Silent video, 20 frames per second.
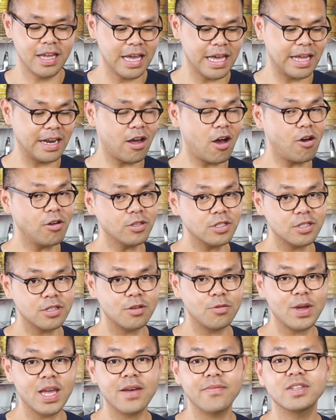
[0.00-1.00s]
And also
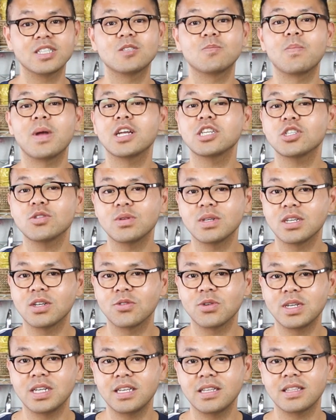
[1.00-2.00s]
we have a special
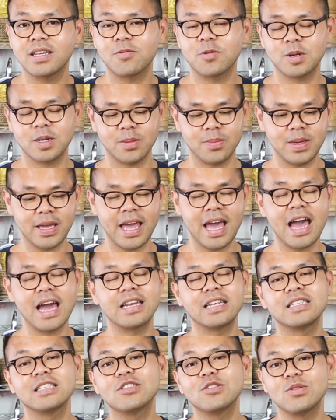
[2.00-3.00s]
ingredient that we're going to be
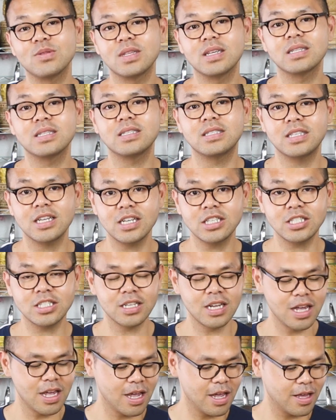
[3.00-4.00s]
adding to this dish.